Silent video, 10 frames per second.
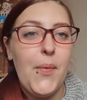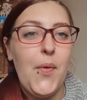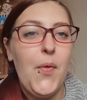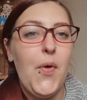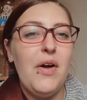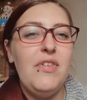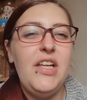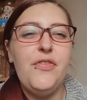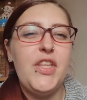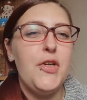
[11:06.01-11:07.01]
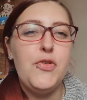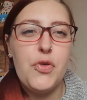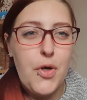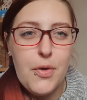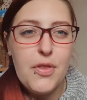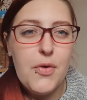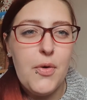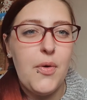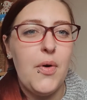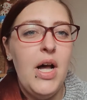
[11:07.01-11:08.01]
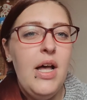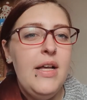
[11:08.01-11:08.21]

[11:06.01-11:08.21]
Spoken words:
or have lived their truth, or